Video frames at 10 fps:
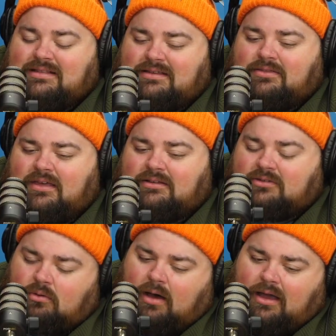a thing.
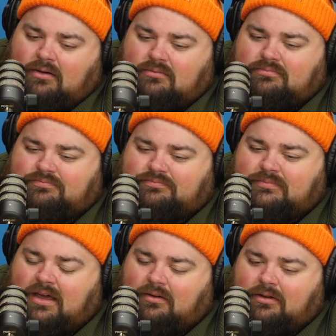So I
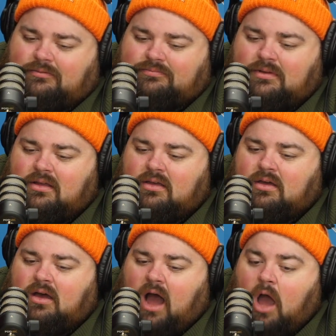don't know.
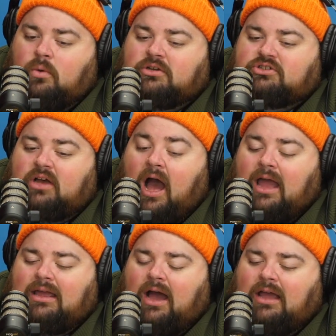
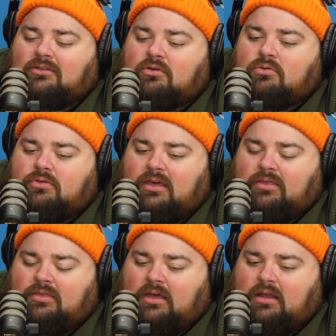I do
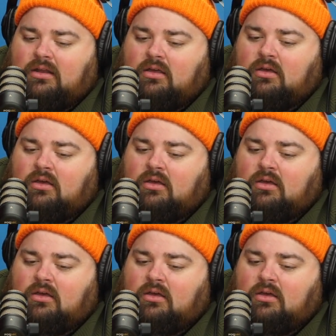think that